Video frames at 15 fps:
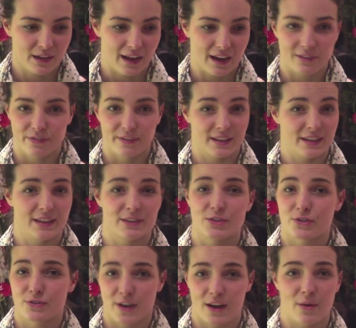I fitted in
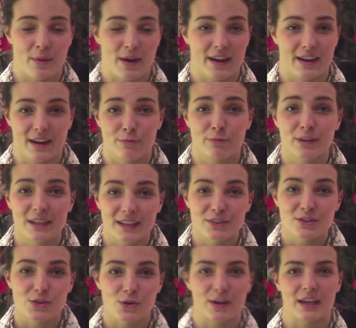straight away, and I'm really
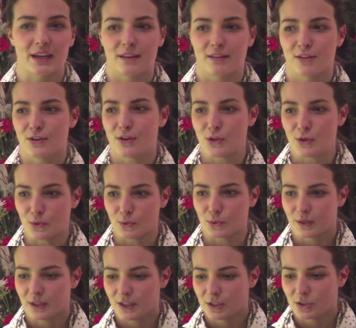enjoying the new
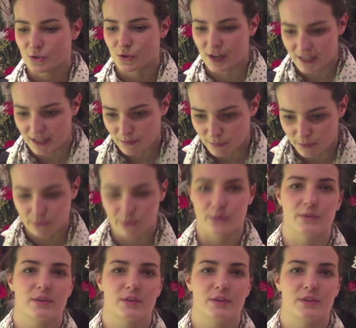training pool,